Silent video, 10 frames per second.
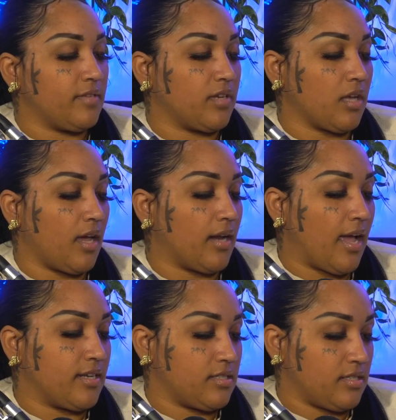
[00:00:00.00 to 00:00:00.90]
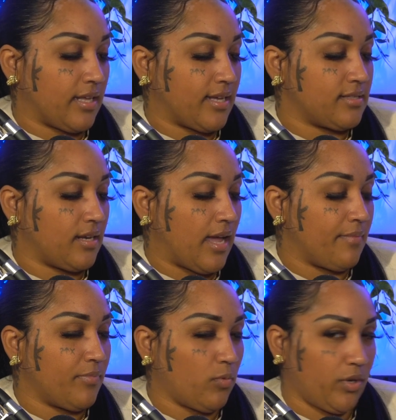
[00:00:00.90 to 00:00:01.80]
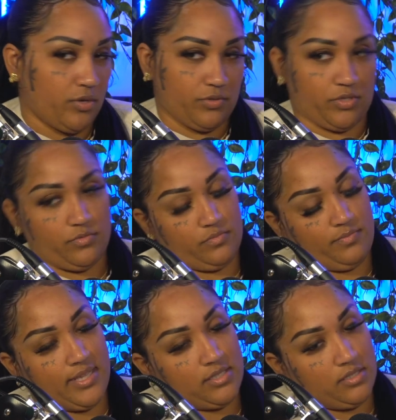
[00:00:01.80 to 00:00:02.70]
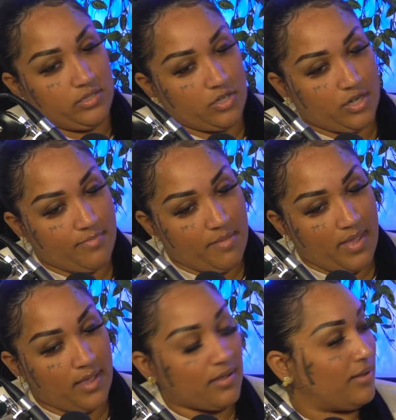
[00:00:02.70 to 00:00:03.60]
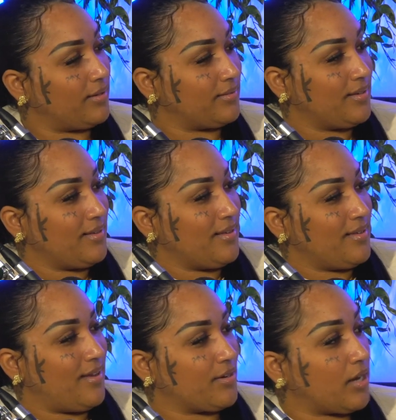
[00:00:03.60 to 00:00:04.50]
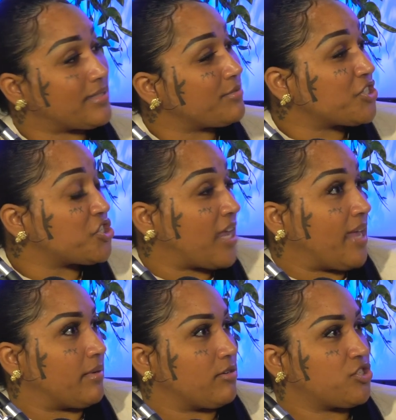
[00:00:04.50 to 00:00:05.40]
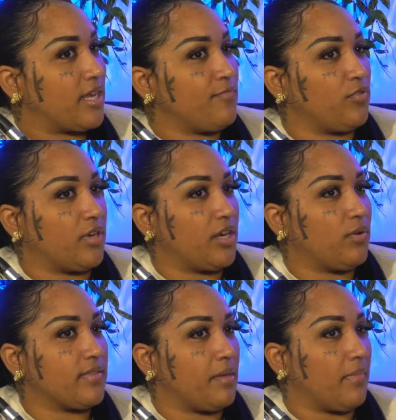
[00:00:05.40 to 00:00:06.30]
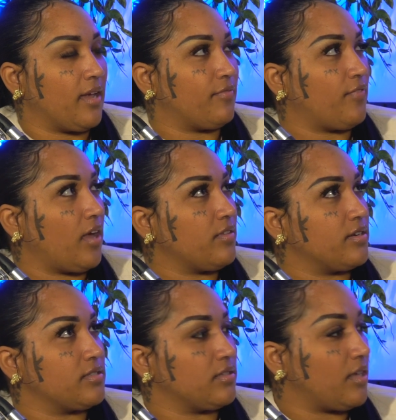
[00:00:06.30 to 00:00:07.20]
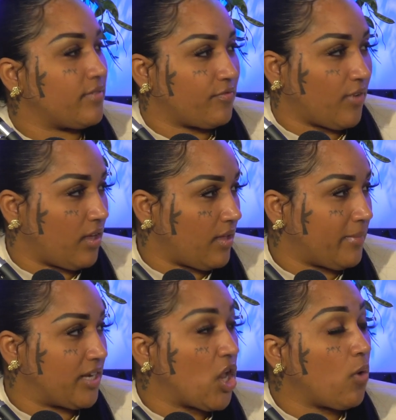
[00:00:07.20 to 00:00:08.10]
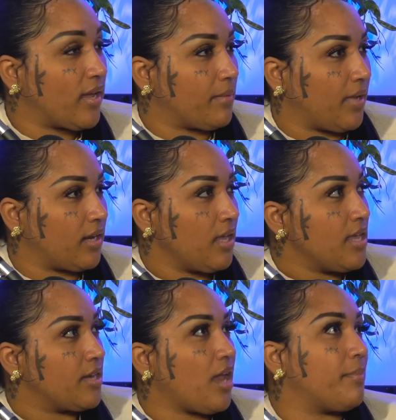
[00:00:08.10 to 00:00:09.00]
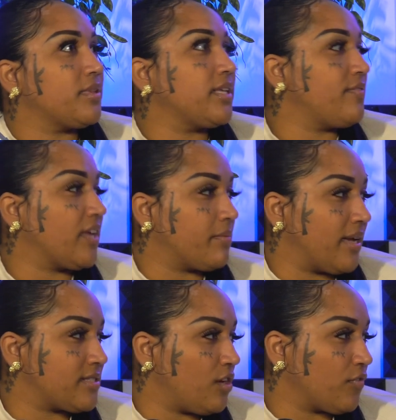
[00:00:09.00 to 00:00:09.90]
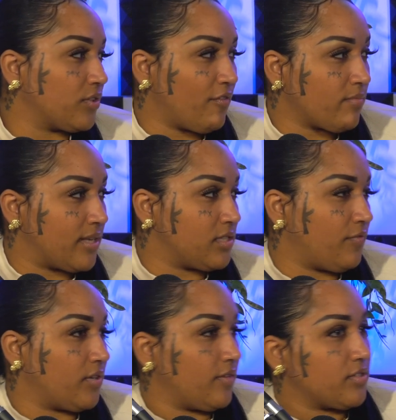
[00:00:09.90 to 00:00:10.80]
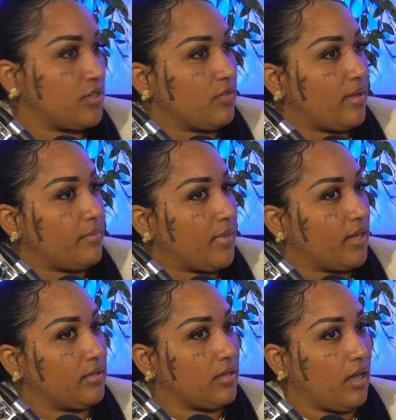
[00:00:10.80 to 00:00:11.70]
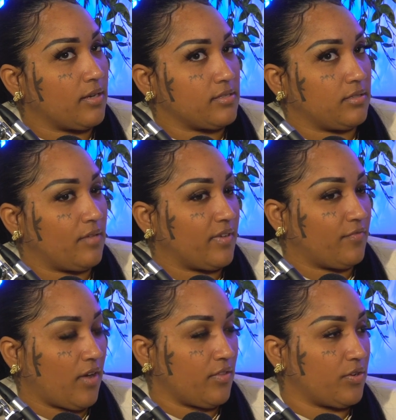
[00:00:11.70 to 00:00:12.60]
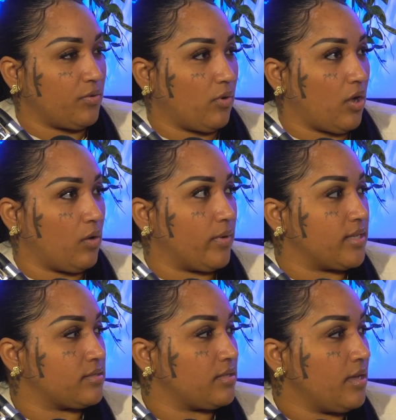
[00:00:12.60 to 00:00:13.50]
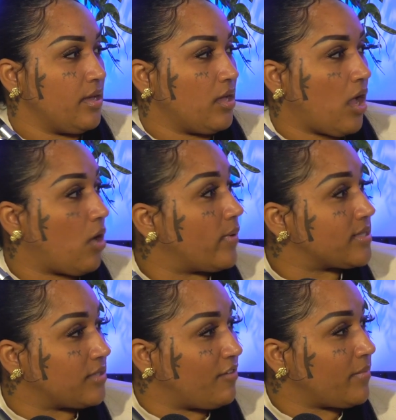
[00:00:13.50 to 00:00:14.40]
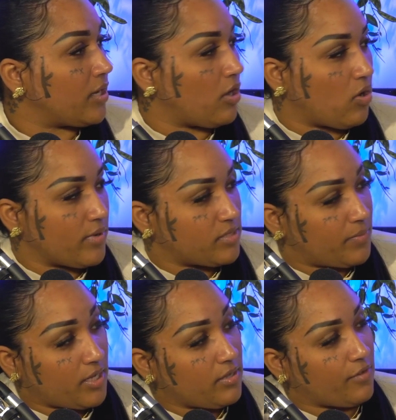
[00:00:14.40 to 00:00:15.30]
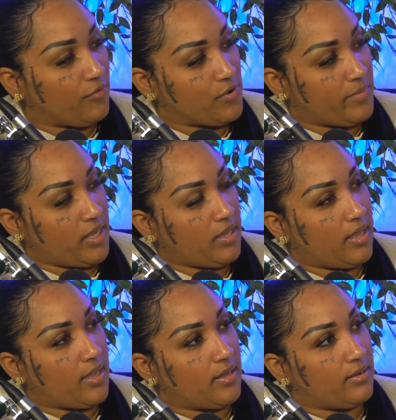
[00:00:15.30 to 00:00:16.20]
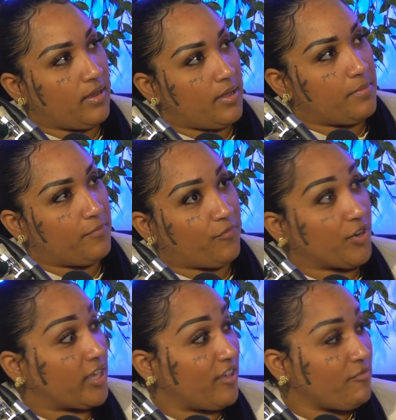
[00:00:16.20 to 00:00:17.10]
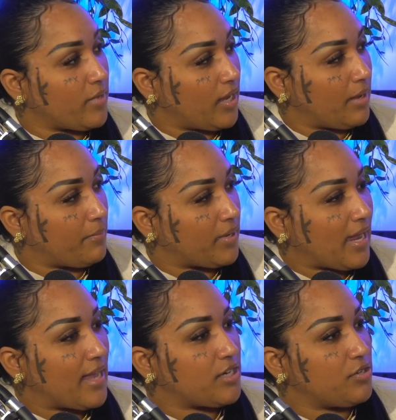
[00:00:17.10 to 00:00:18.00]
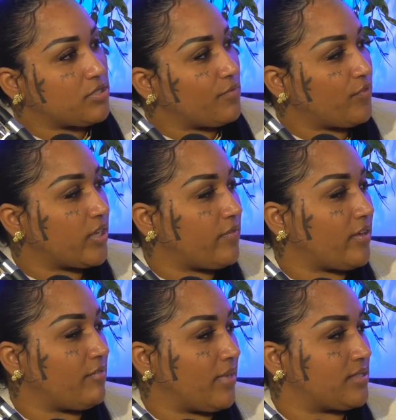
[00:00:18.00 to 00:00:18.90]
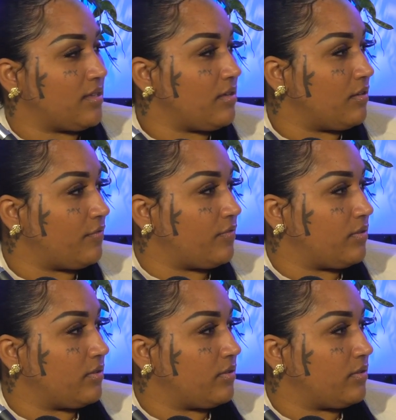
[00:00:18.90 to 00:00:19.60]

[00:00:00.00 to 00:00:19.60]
in God. Like I said, I'm the one who's basically turned my back on God, because I was ashamed. I was shameful, not knowing that my Father is a loving Father. I mean, knowing, but not believing in myself or loving myself enough to know that my God is a loving Father who will always love me and always be there for me and forgive me. But I had to do some forgiving of myself.